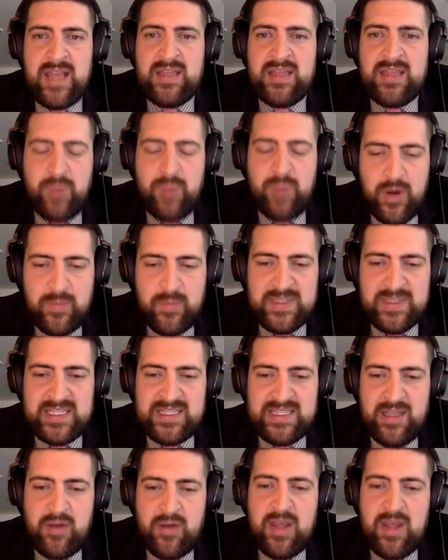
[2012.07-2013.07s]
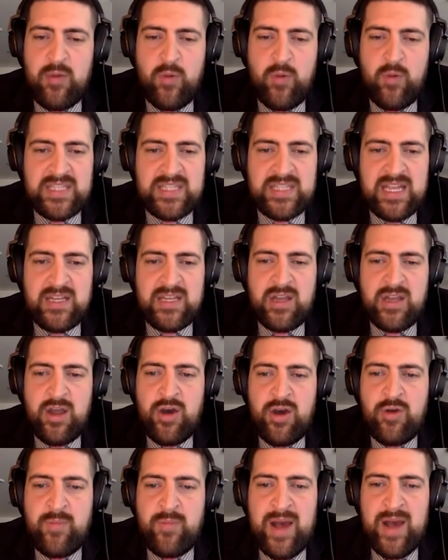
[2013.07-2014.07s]
And then purpose is, okay, once I
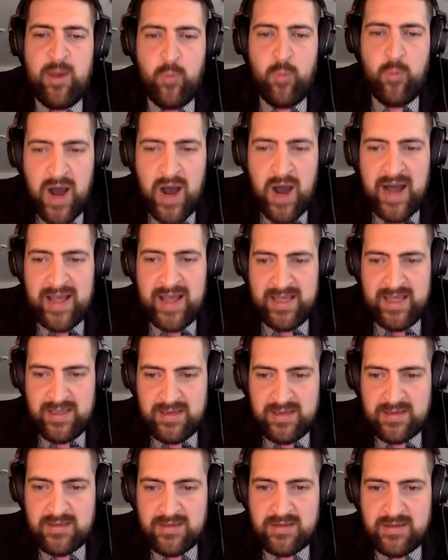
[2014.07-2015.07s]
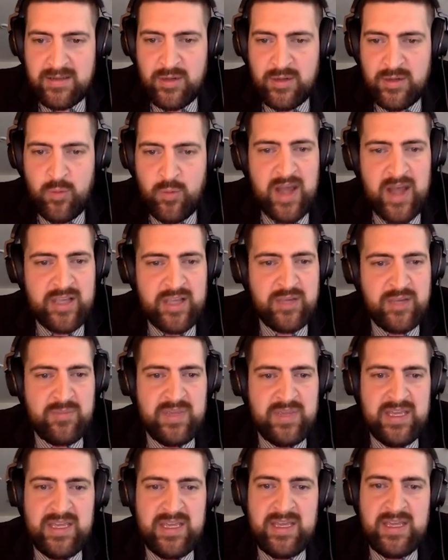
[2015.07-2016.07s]
know my why, your why could
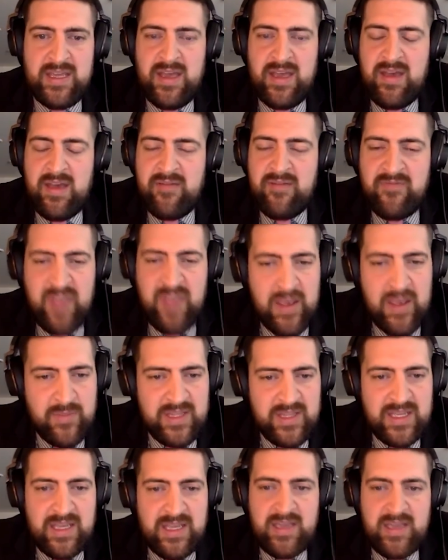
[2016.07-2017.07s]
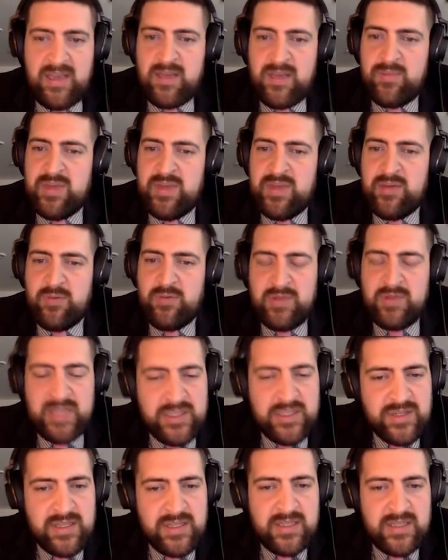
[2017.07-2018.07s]
be family, it could be
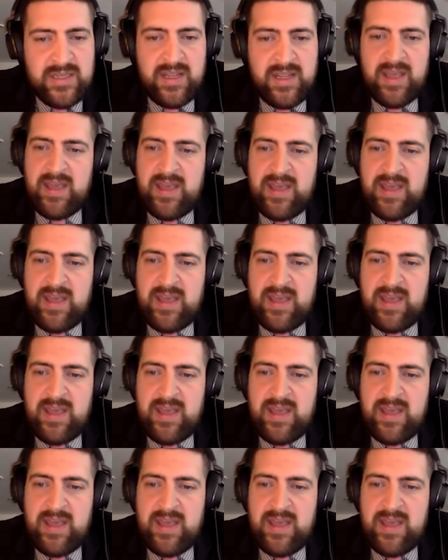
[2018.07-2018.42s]
religion,